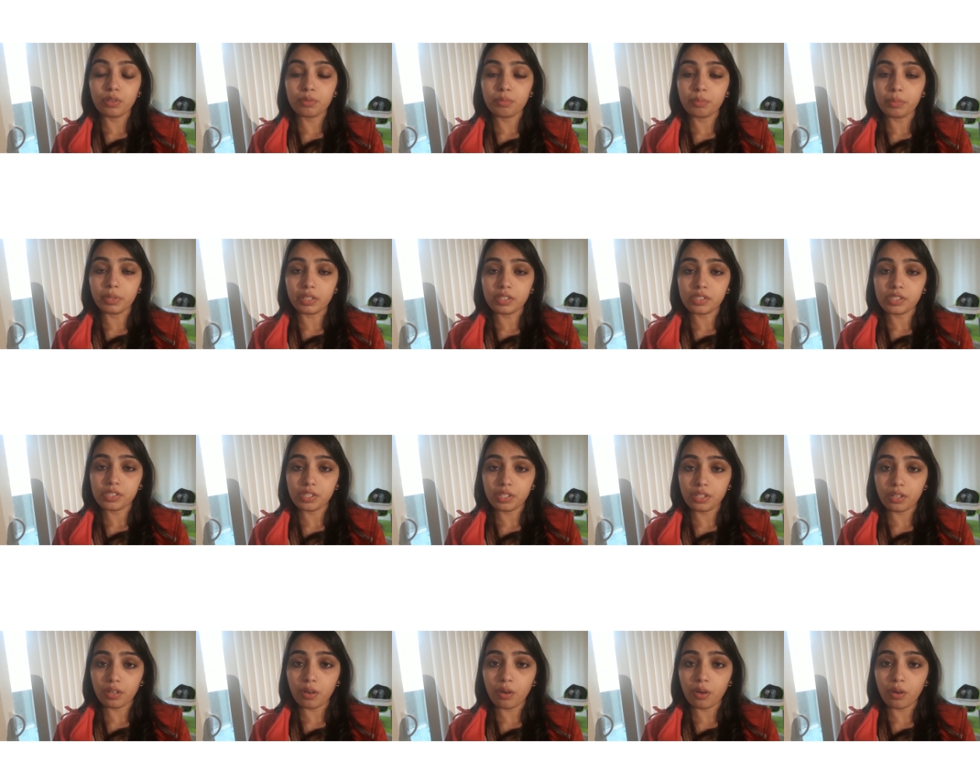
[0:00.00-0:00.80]

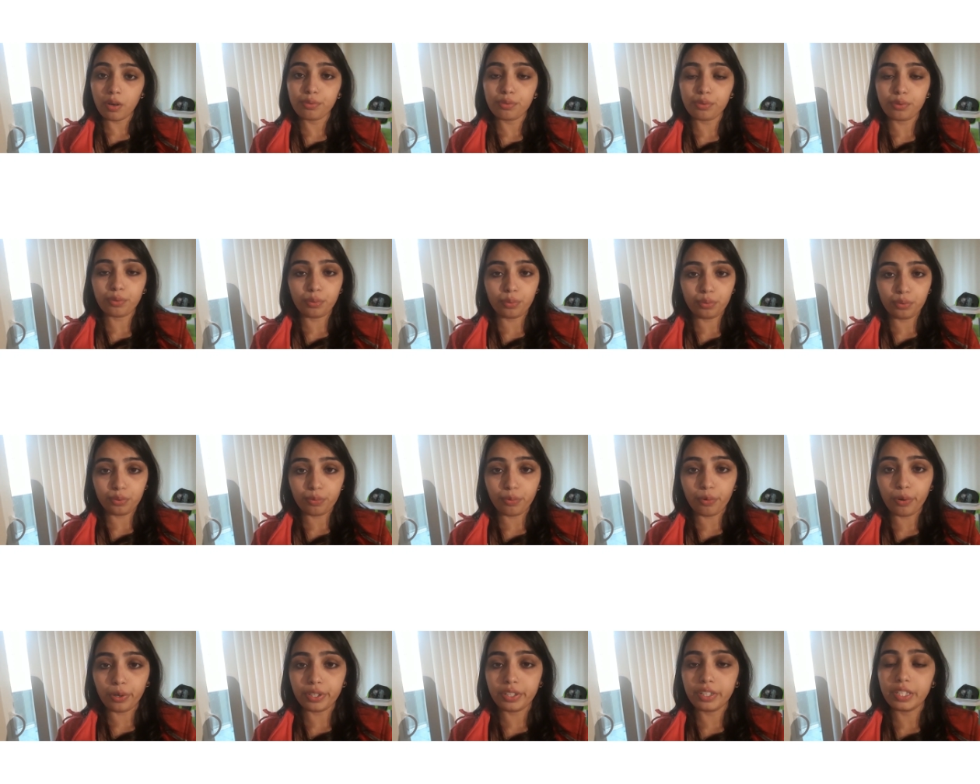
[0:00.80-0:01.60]
mixture of rose
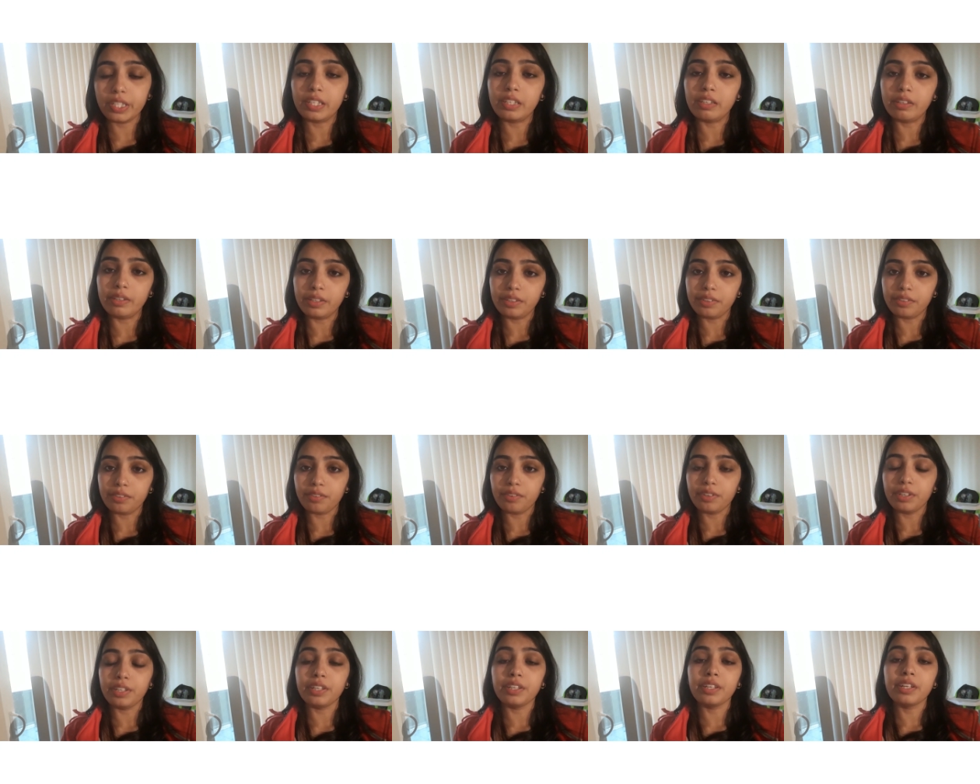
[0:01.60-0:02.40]
water,
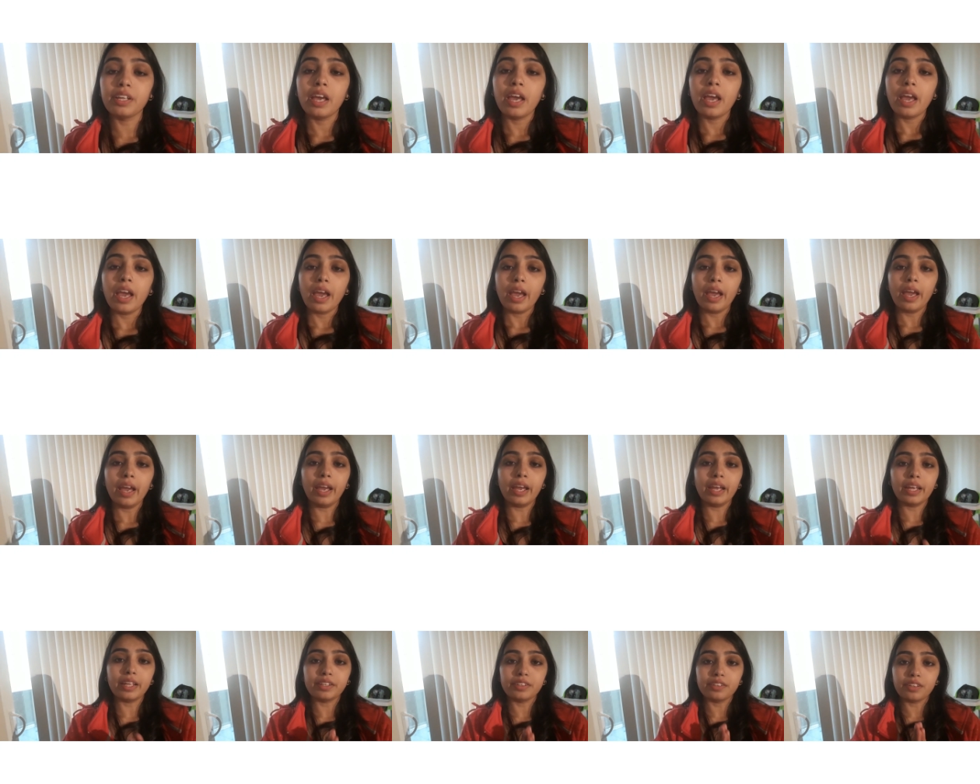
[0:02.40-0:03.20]
glycerin
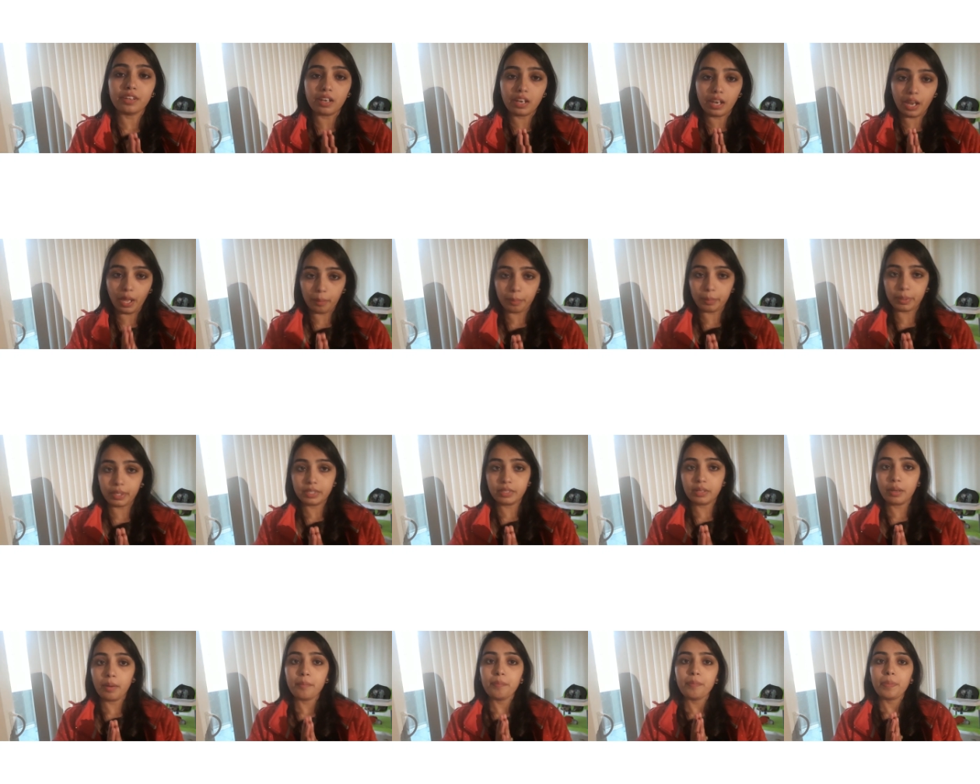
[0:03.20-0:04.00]
and
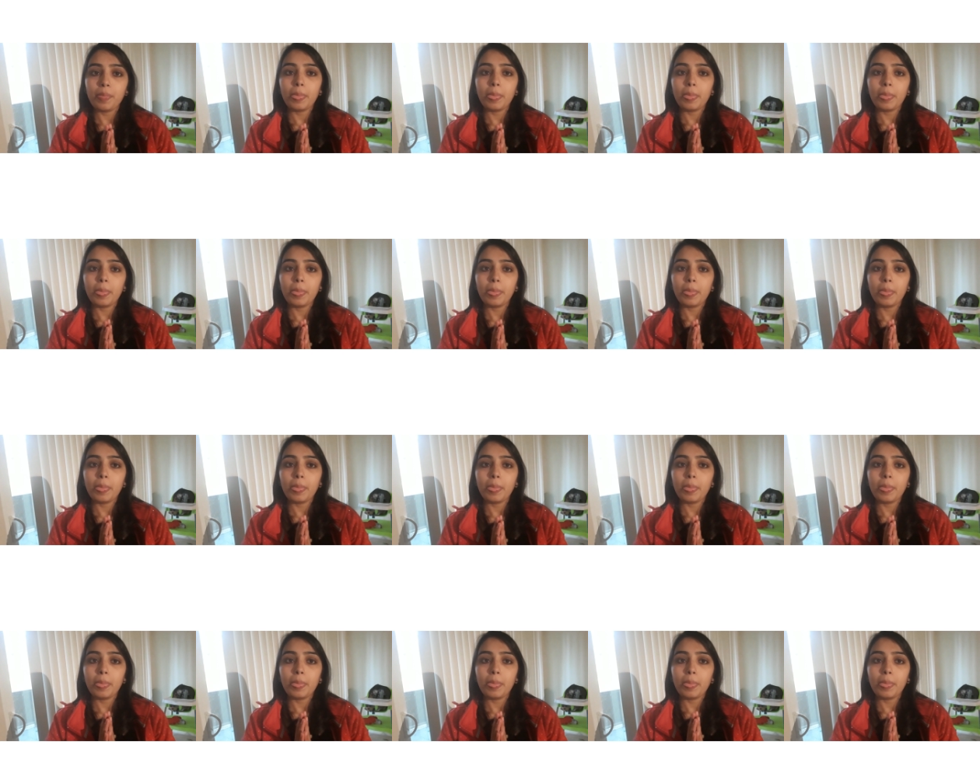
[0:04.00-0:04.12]
lemon,